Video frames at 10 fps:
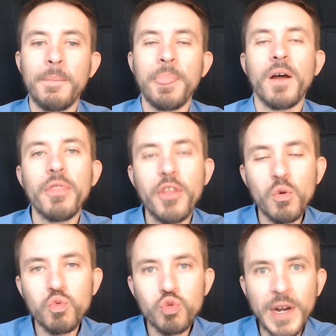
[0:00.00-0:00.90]
The
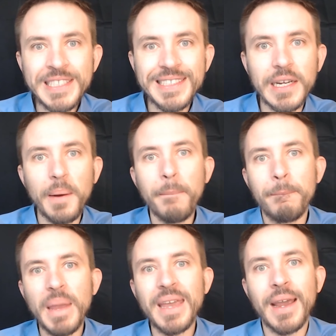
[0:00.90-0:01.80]
risk
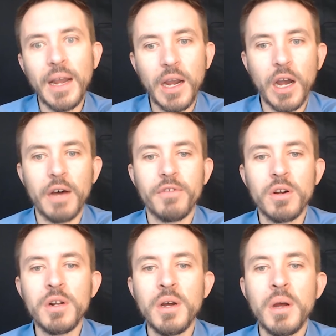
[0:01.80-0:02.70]
being
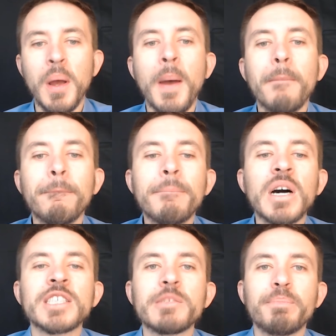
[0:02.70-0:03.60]
covered
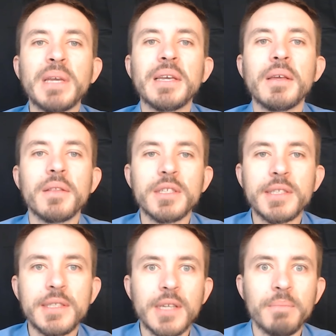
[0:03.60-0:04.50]
must be the
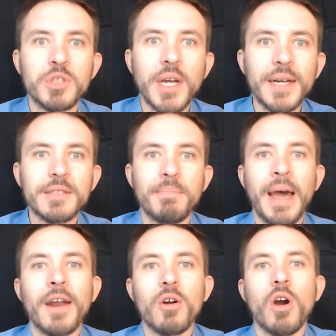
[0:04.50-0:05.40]
subject
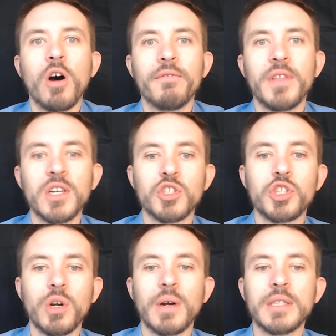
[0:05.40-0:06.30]
matter of the
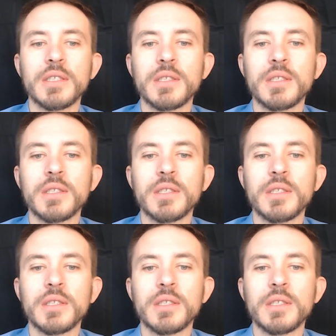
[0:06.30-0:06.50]
insurance.